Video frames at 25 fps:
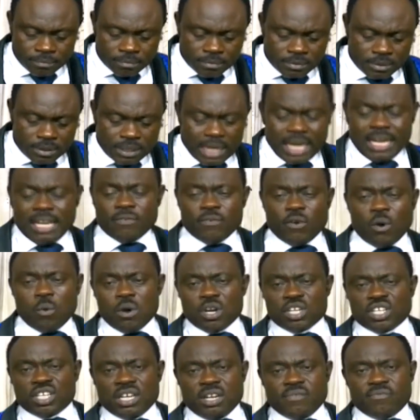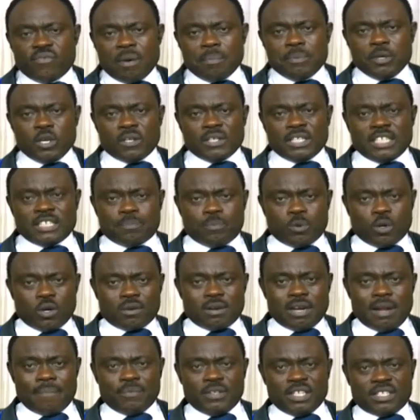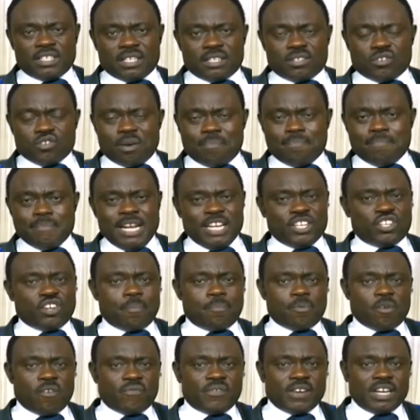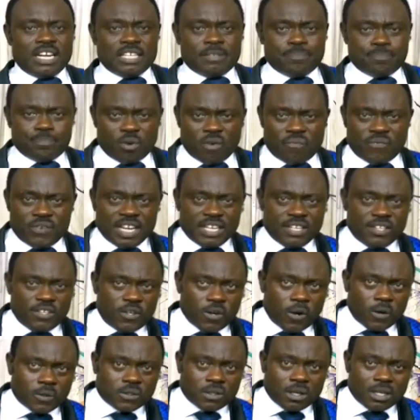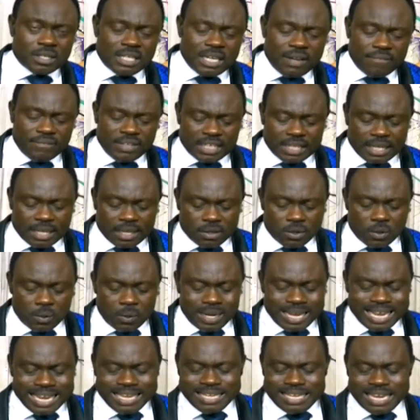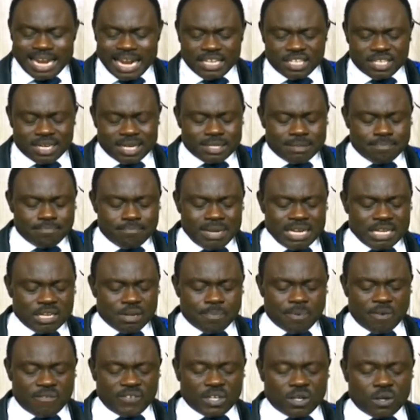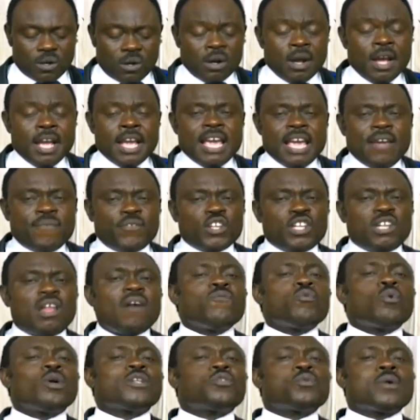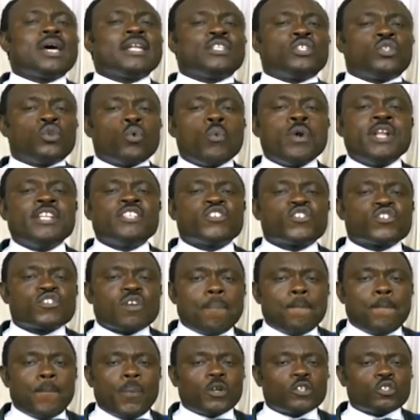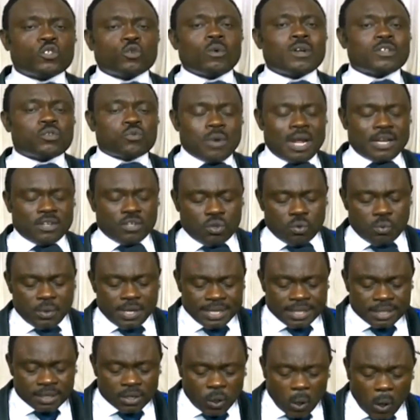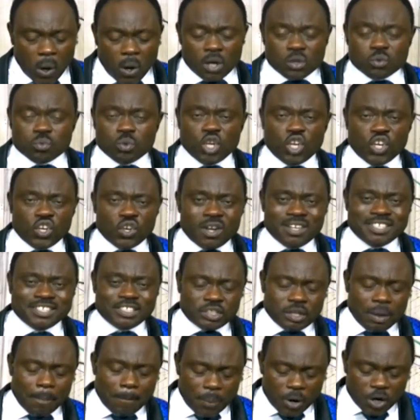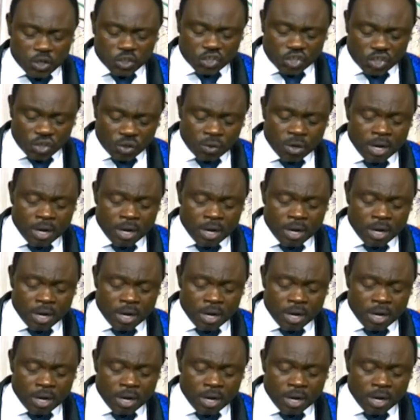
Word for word: Thank you for watching for me on this program. This is your major prophet, Prophet Dr. David Kinglo, Elijah, the major prophet of God. If you love what we are doing, support what we are doing. God will surely support you.